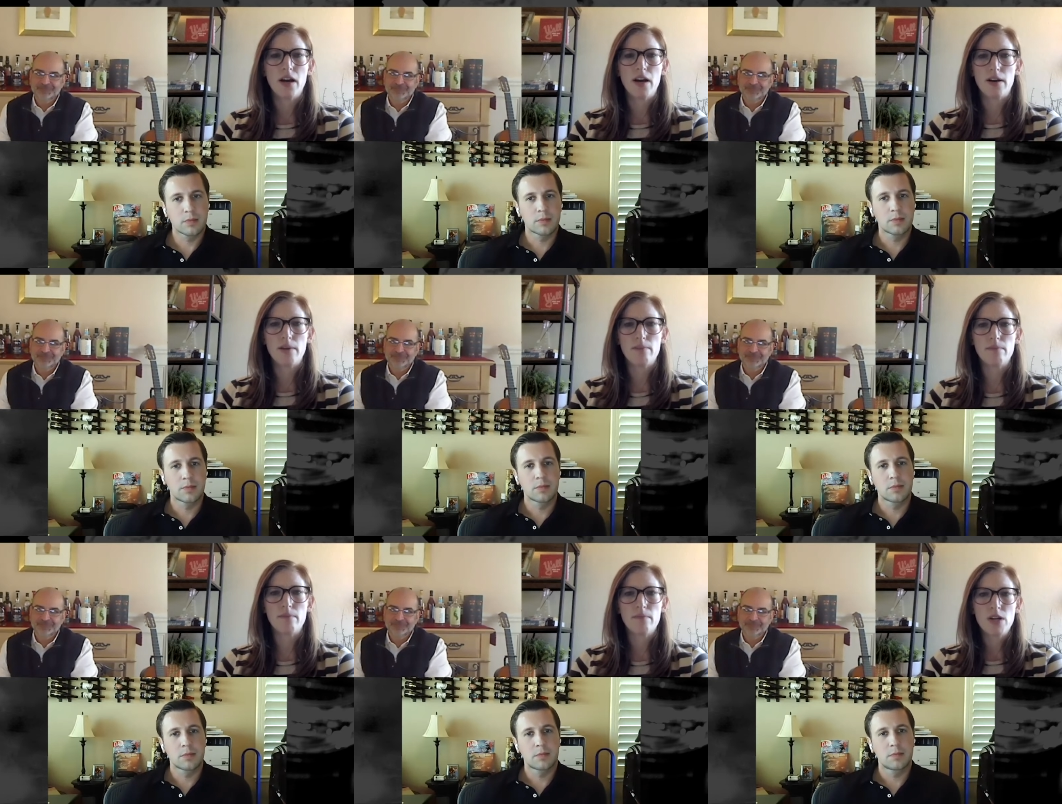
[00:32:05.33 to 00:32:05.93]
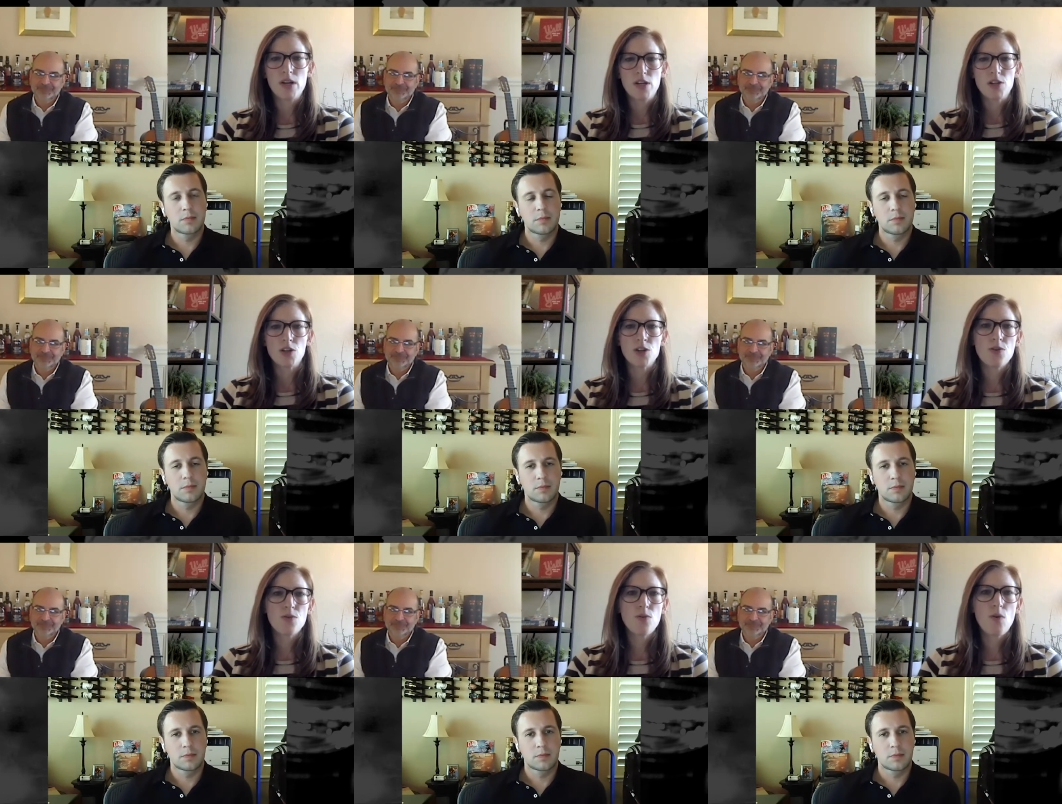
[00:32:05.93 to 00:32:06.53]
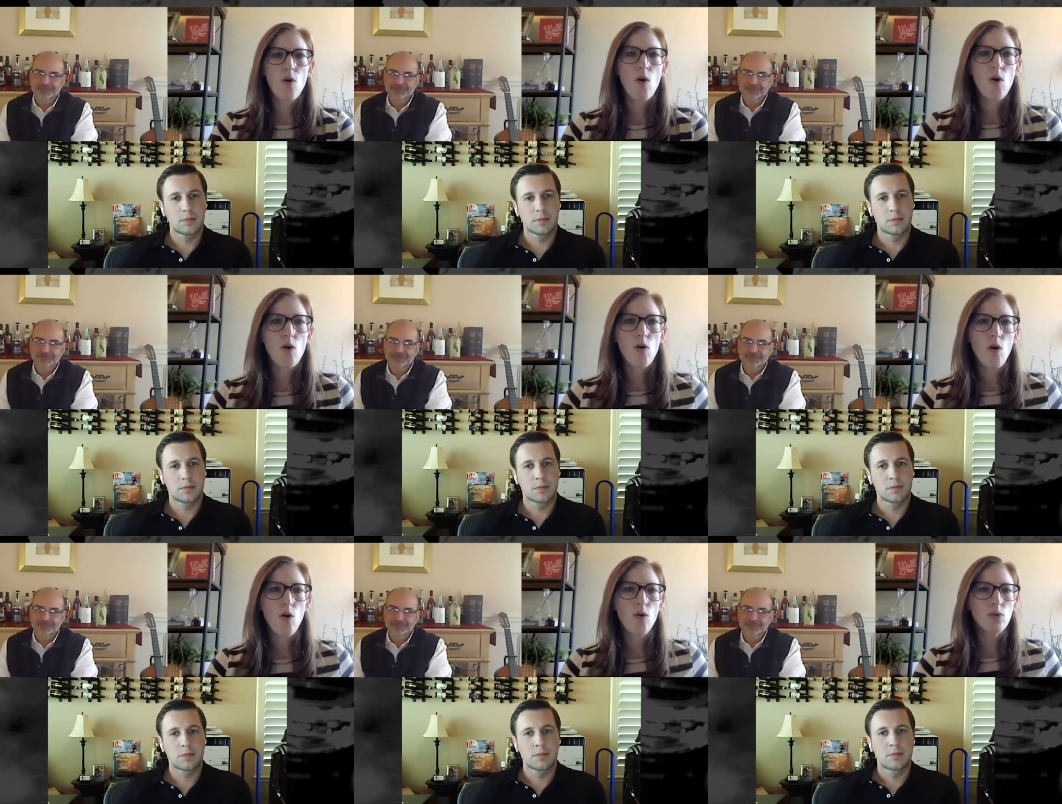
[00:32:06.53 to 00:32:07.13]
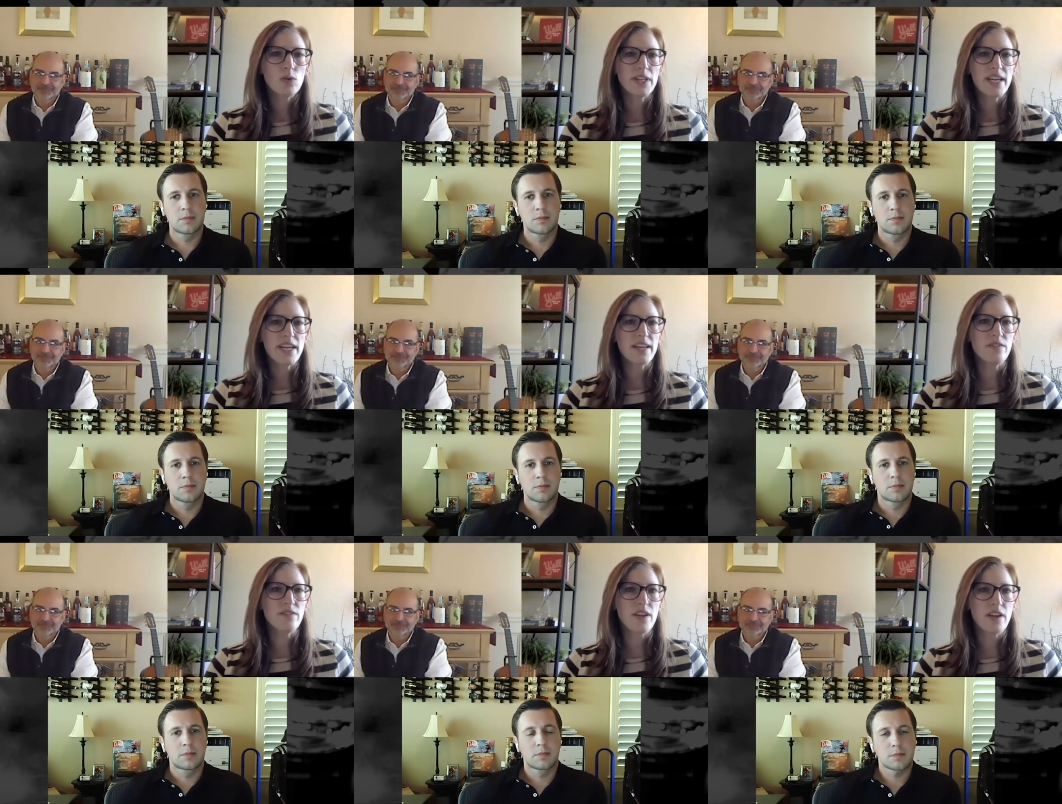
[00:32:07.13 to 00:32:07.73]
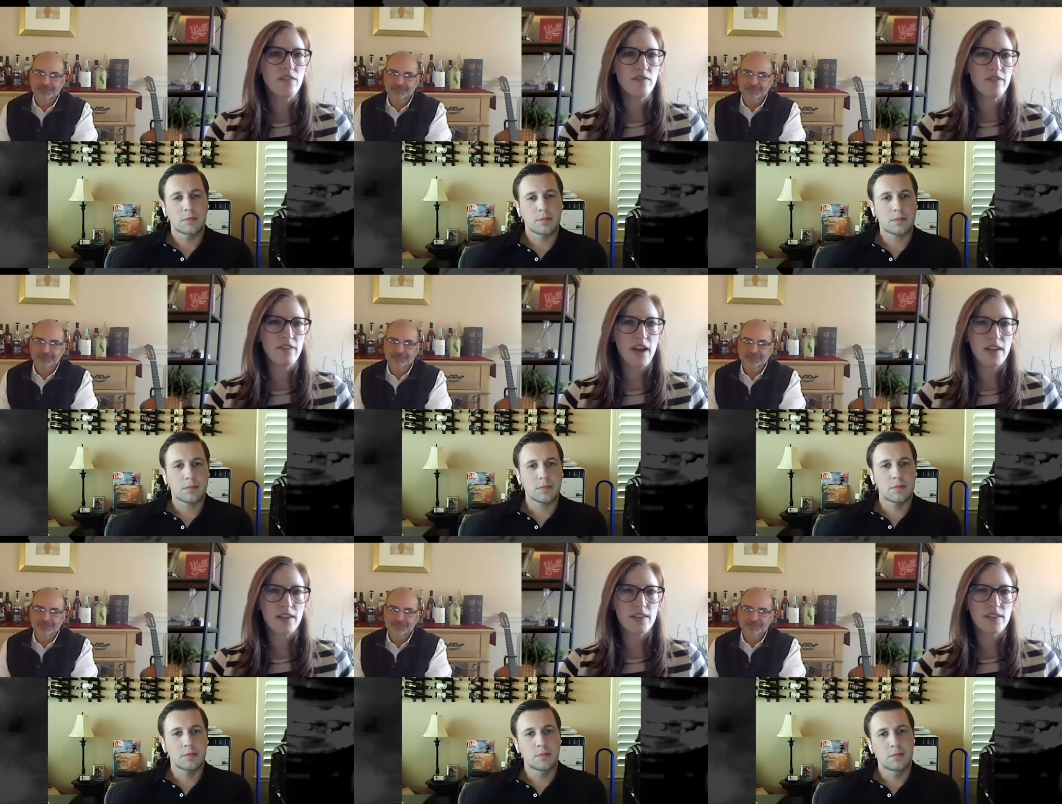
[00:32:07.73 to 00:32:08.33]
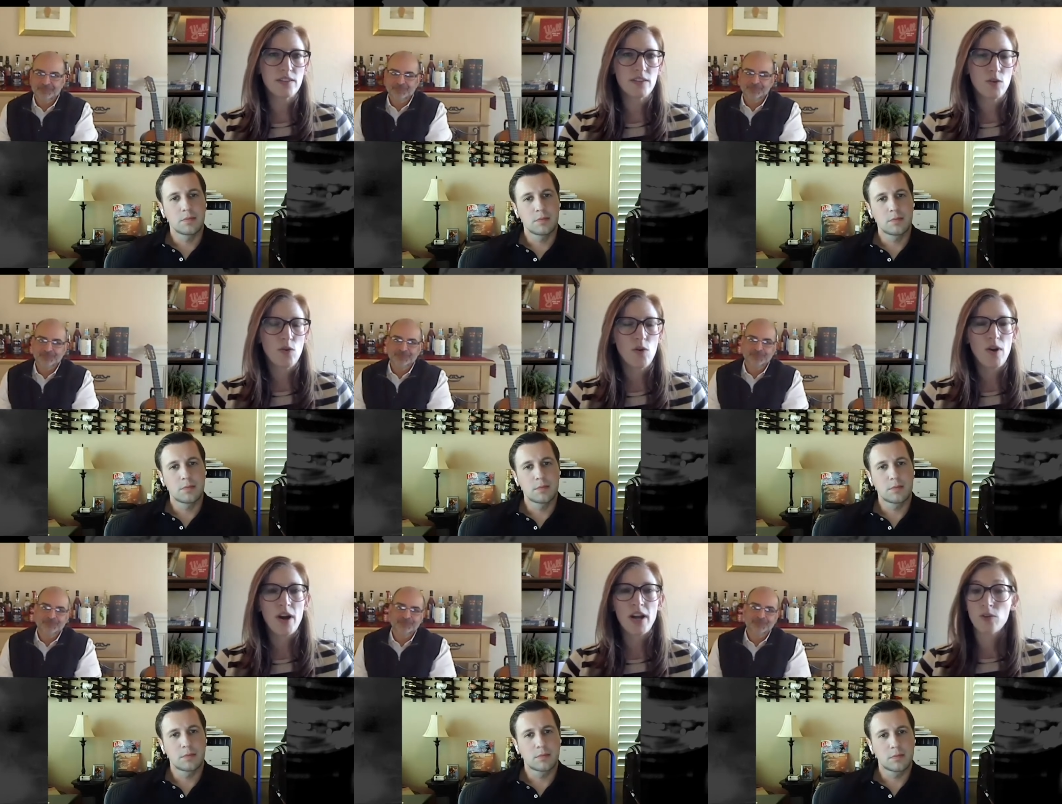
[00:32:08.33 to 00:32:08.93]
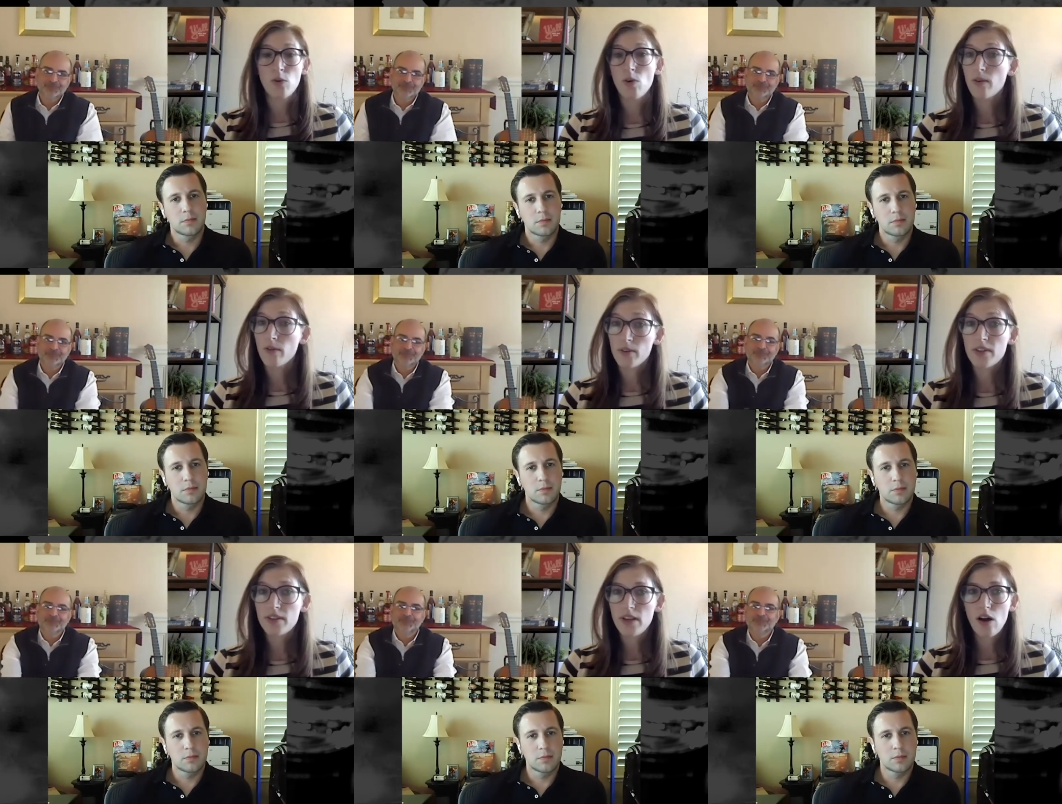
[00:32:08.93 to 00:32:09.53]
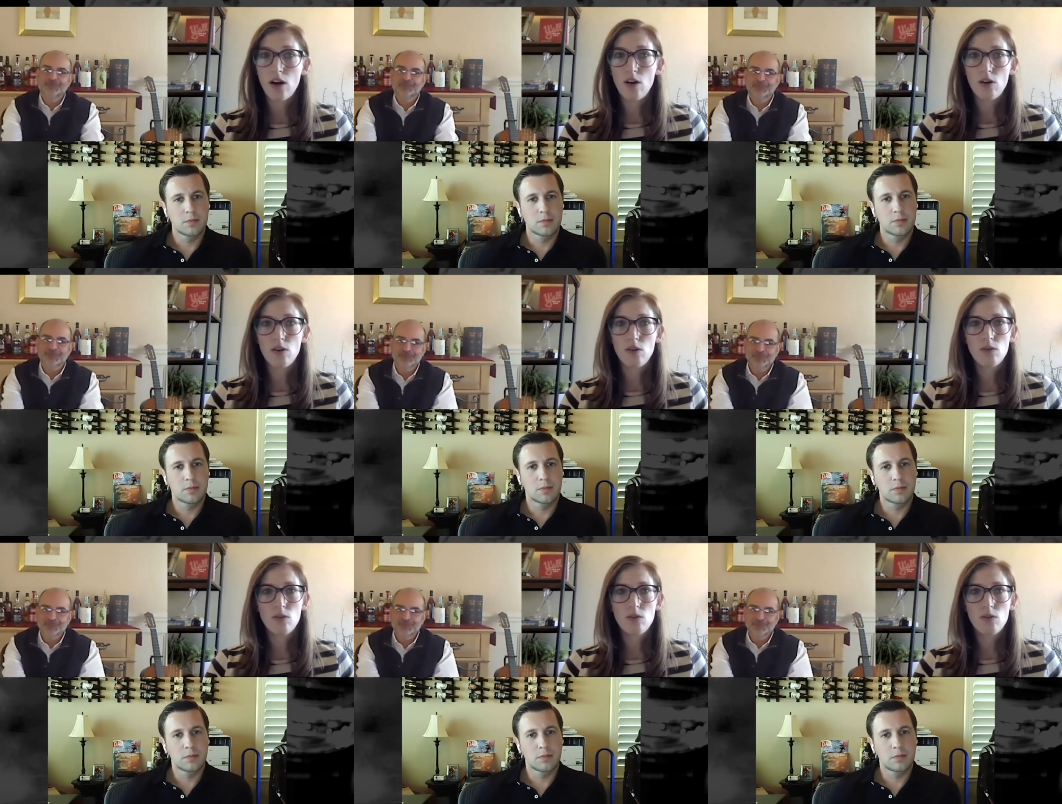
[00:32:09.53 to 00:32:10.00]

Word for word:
Speaker 1: Um, do you only in, invest and or sell